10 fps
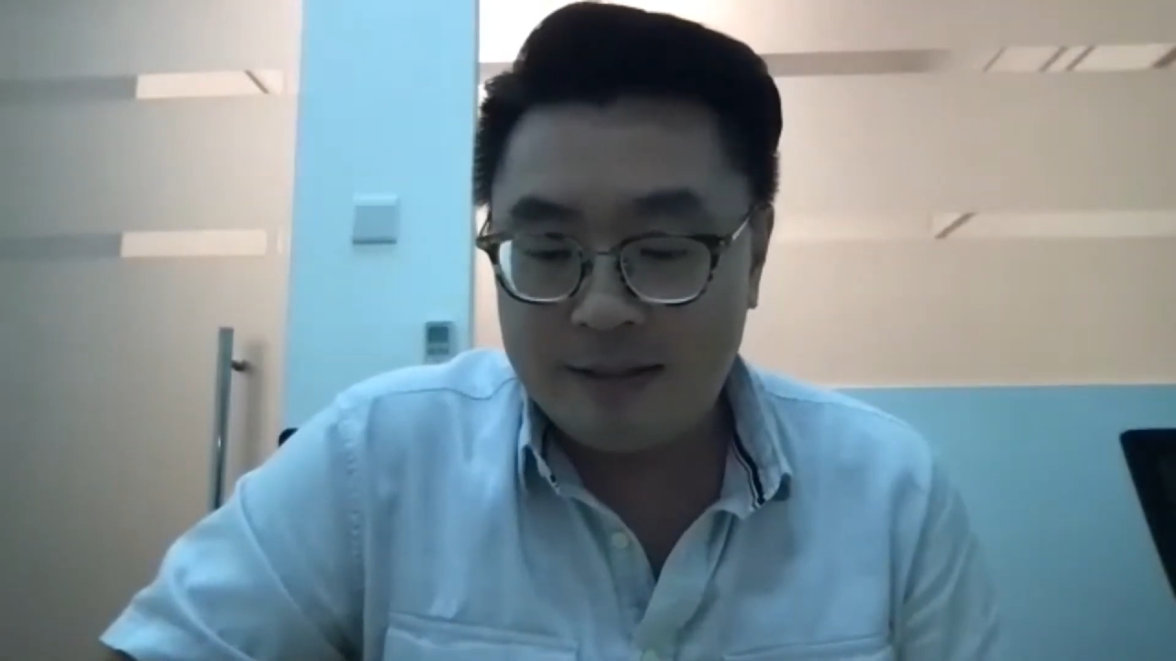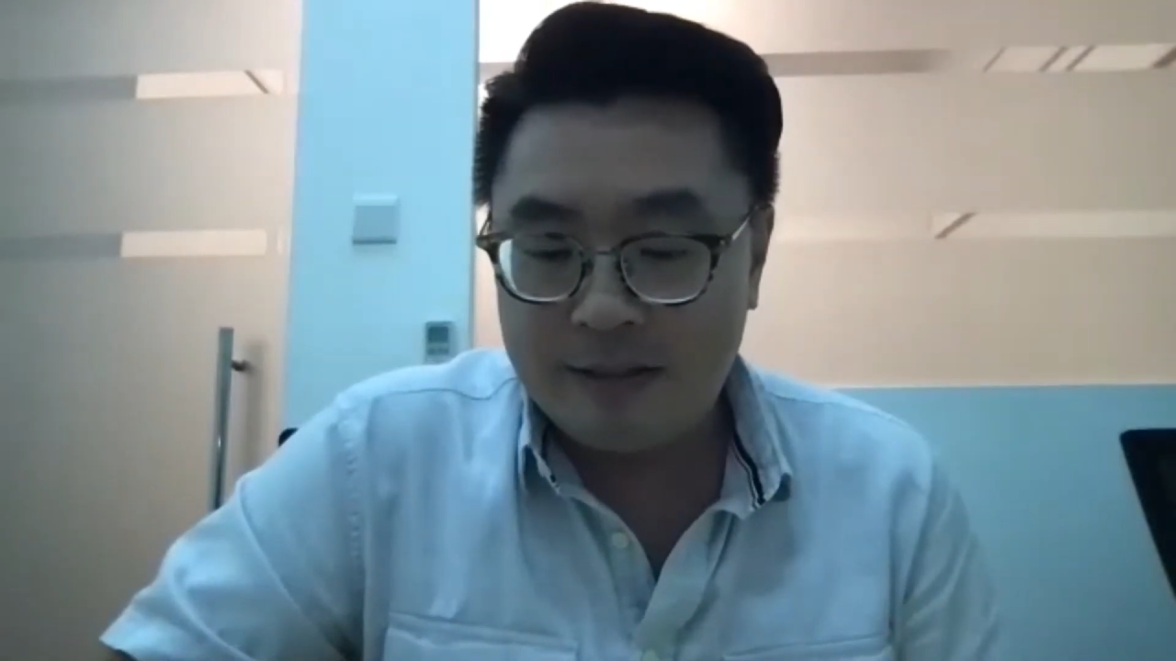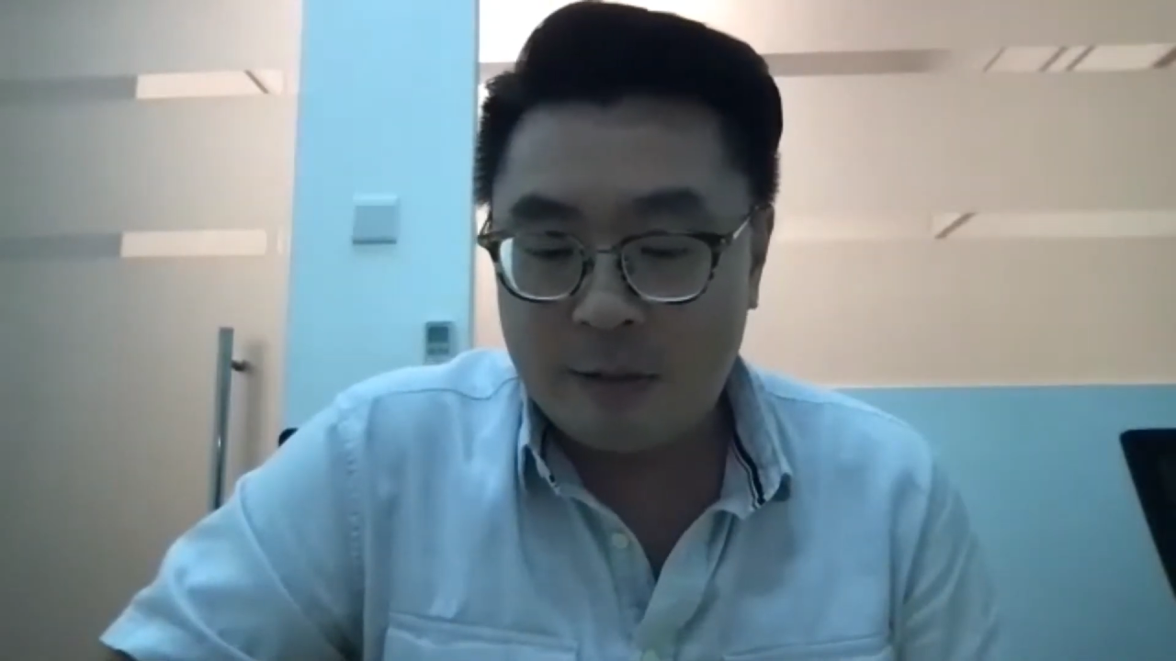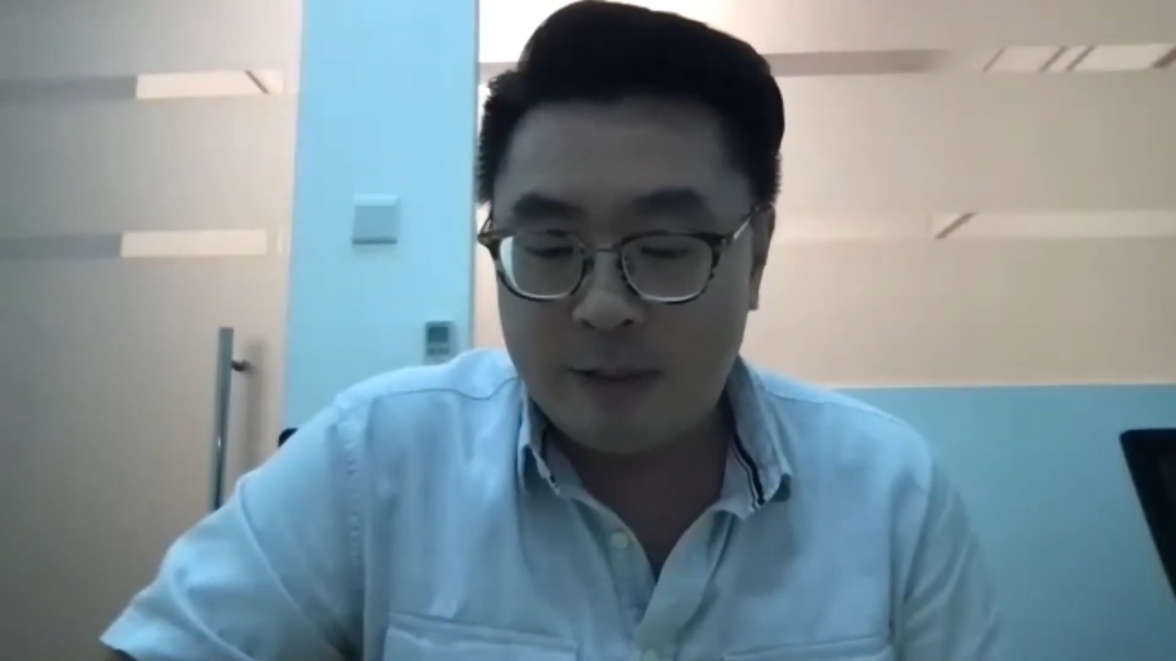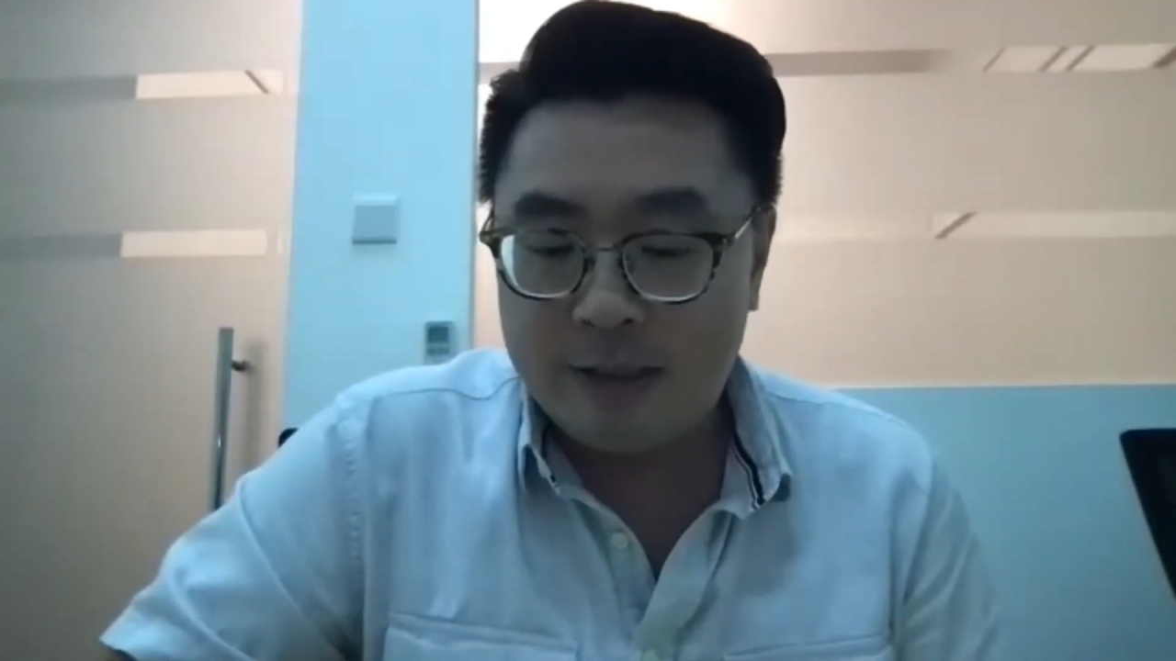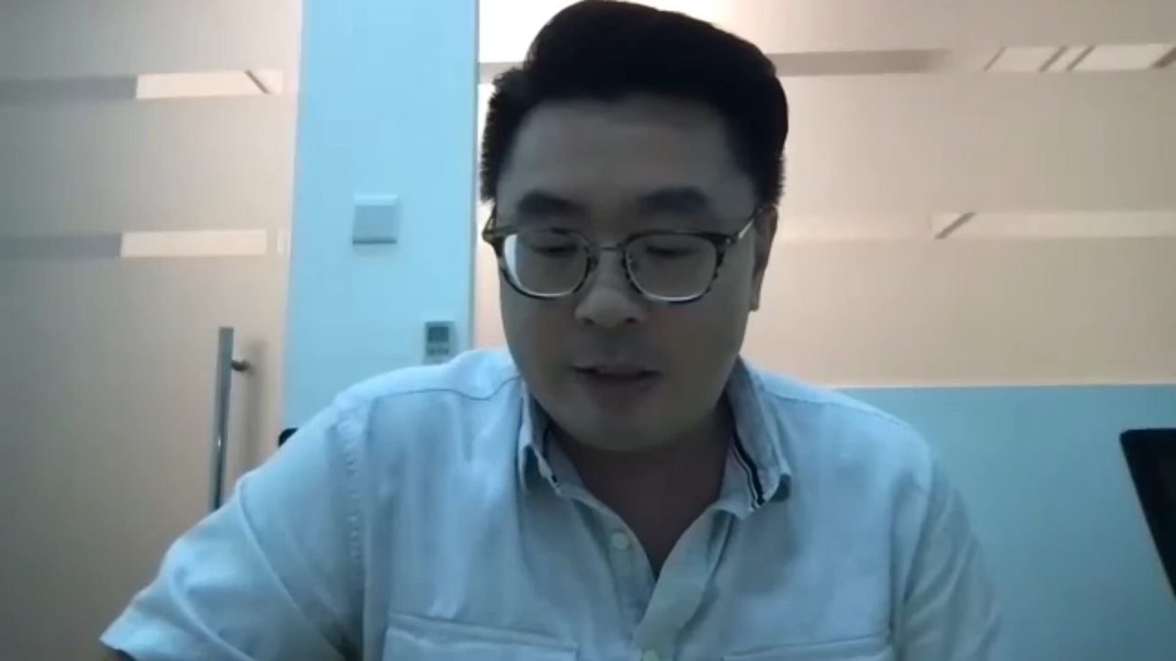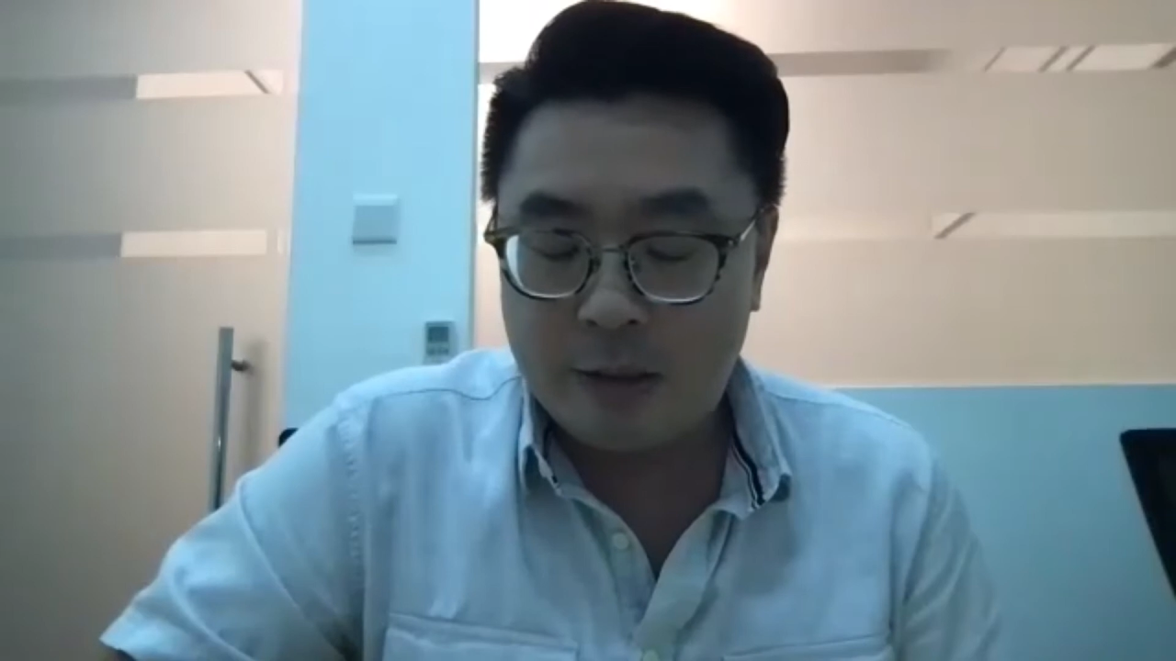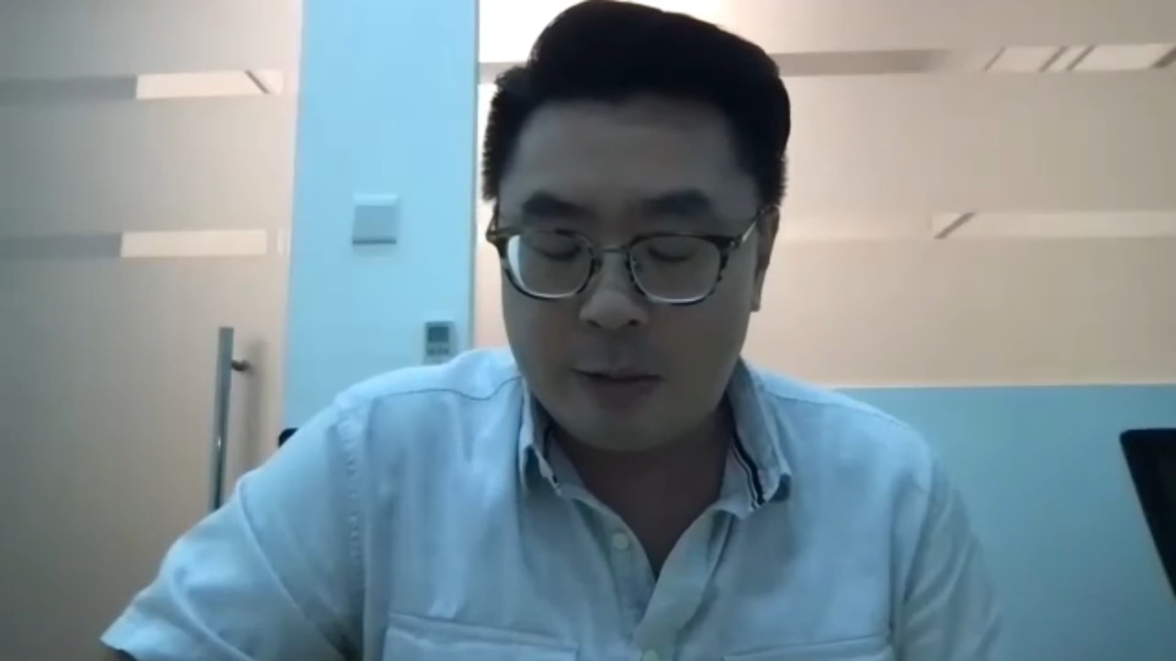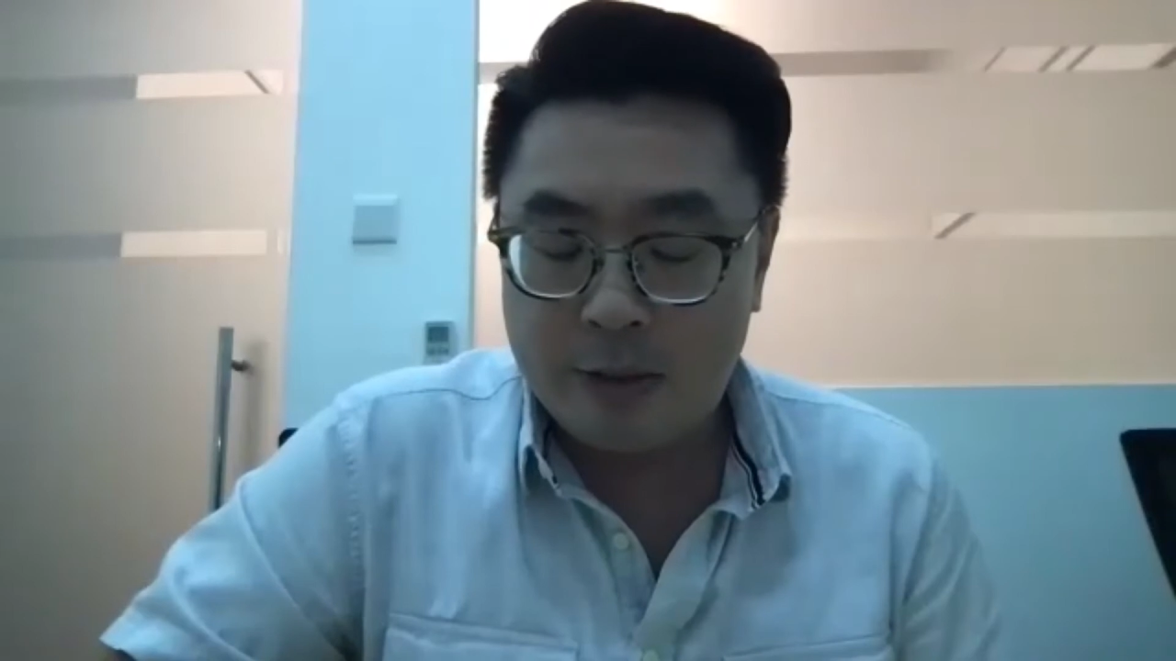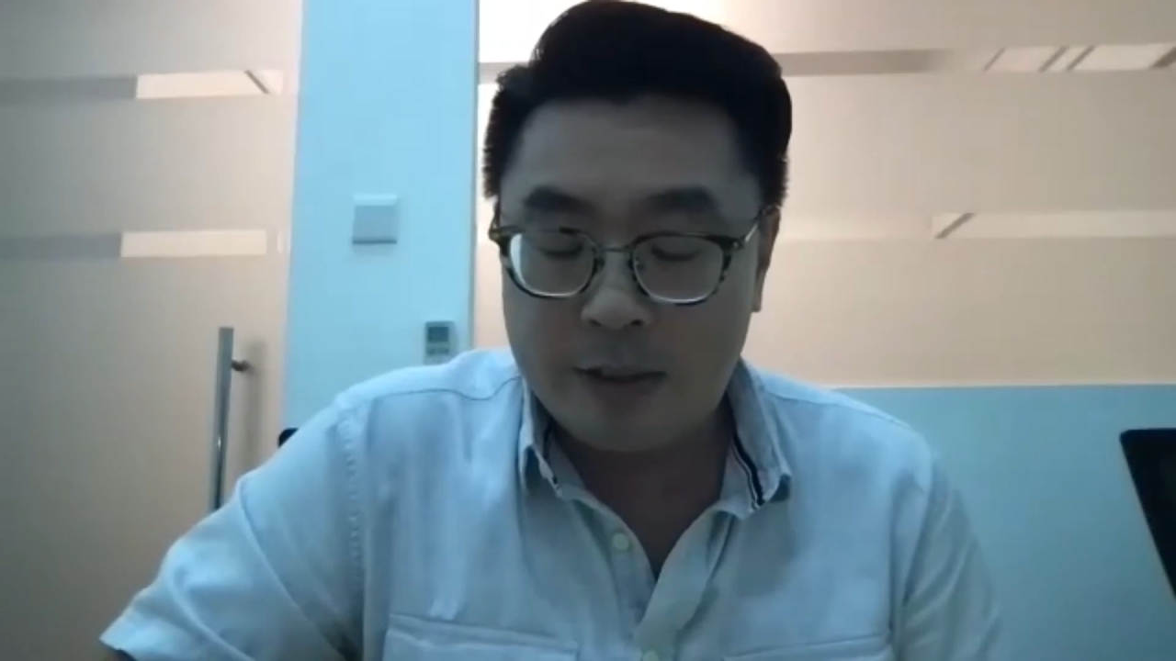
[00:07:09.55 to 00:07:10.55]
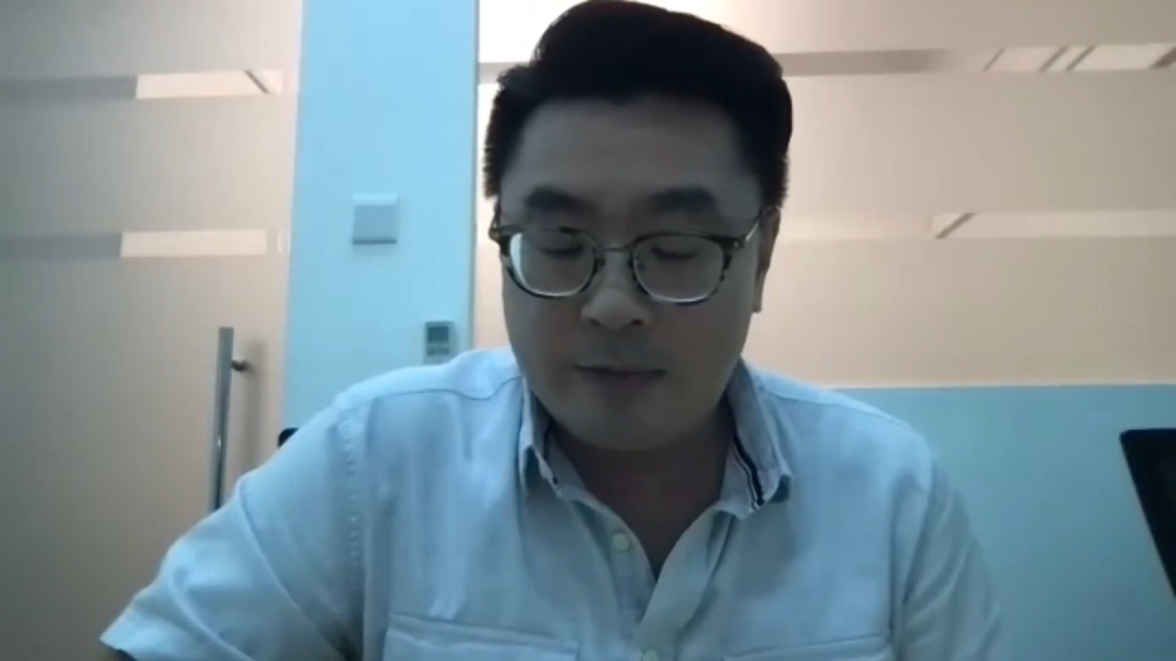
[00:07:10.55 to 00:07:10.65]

is a great sequence